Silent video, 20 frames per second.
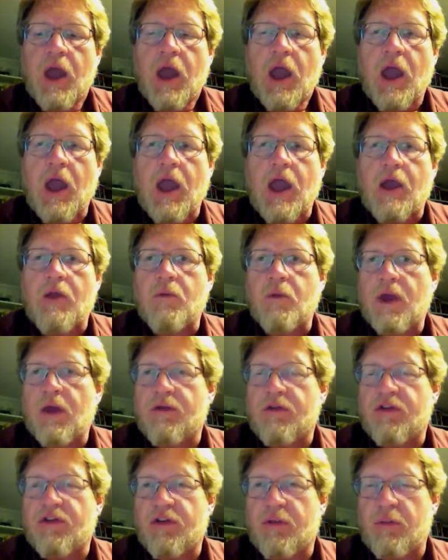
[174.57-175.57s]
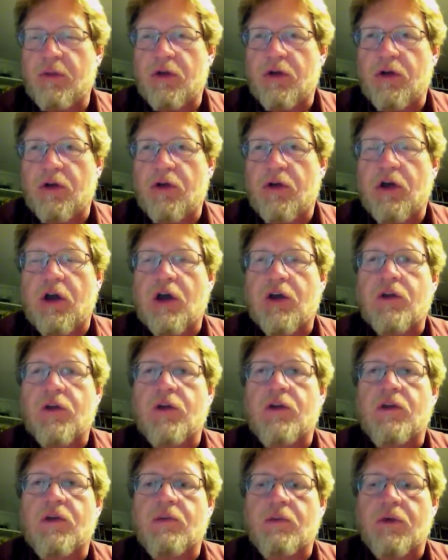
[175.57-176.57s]
And we have a similar
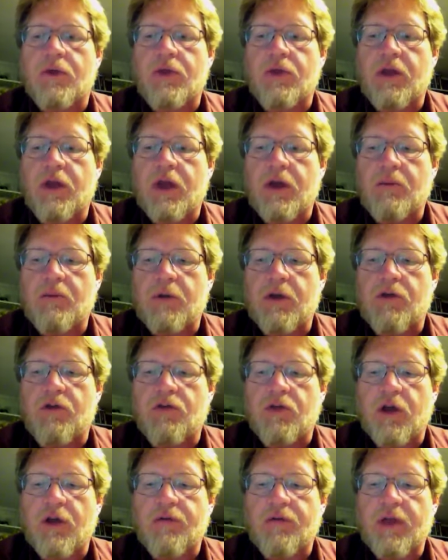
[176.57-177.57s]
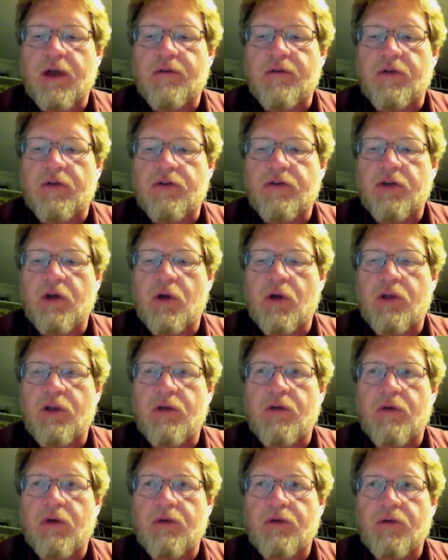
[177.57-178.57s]
system with the administrative level. So
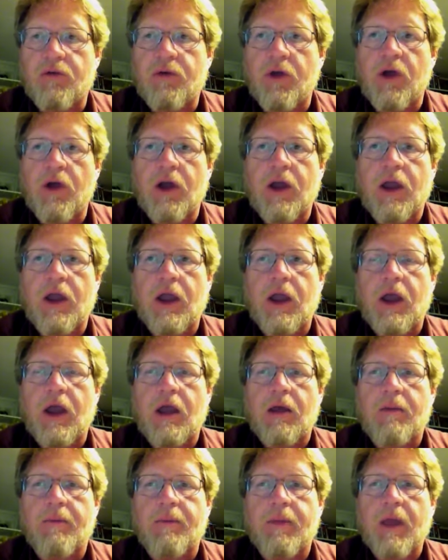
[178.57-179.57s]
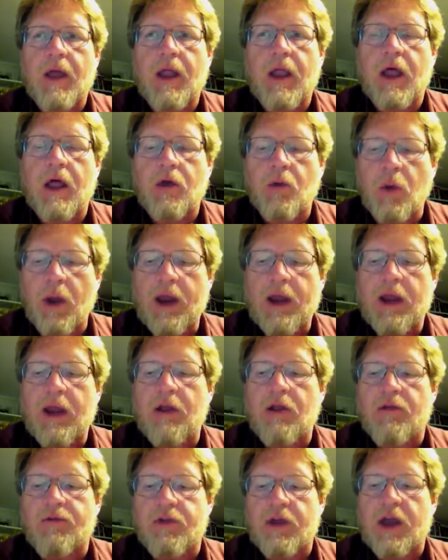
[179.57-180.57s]
it's very a great
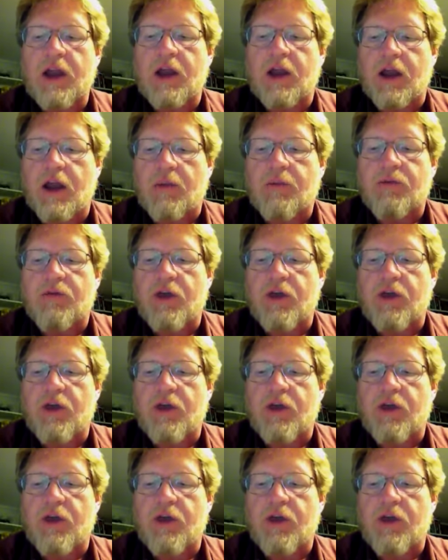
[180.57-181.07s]
deal of data comes